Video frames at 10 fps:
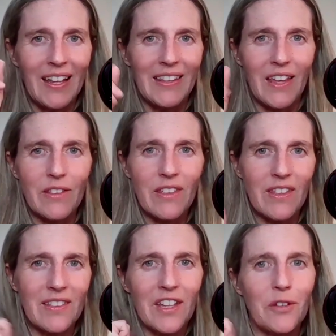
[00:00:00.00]
The other
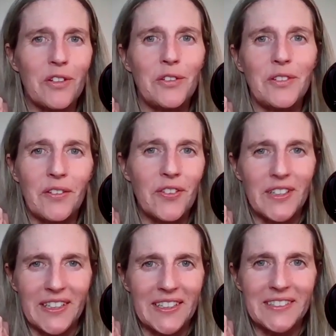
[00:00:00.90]
thing that you can do
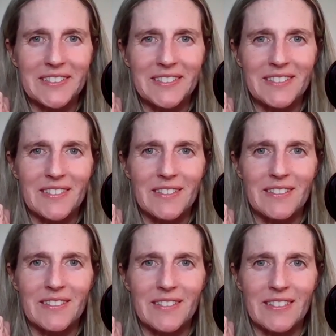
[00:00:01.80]
differently
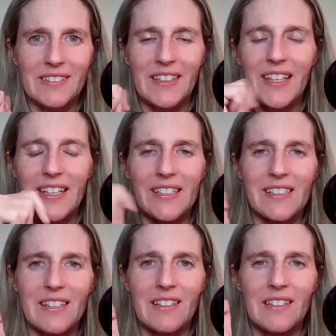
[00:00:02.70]

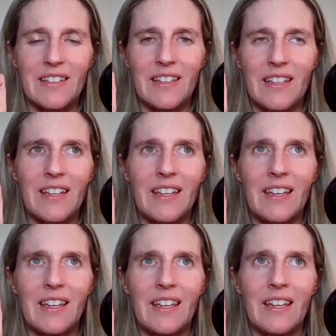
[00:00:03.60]
is
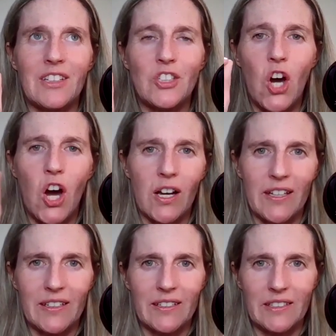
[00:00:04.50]
talk
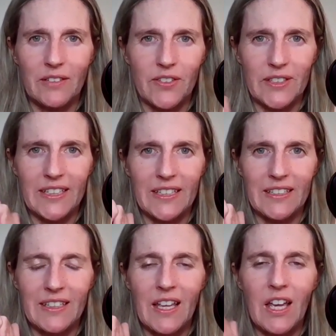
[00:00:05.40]
differently.
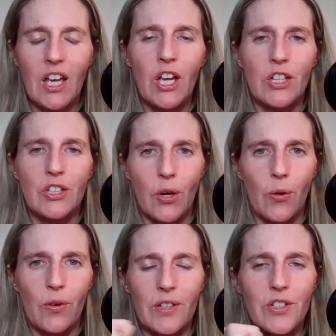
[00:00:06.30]

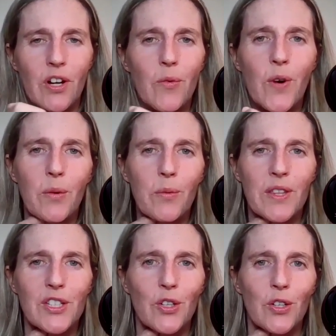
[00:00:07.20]
So I started working with
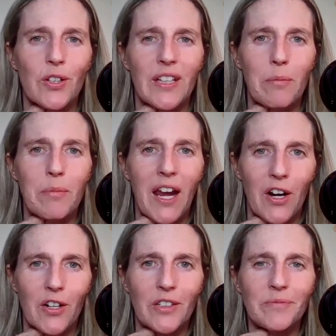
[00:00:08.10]
this girl named
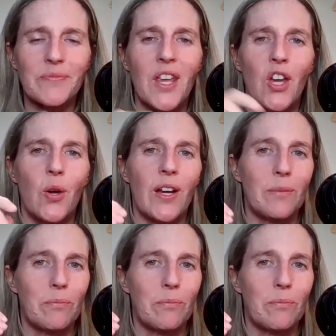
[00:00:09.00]
Carol who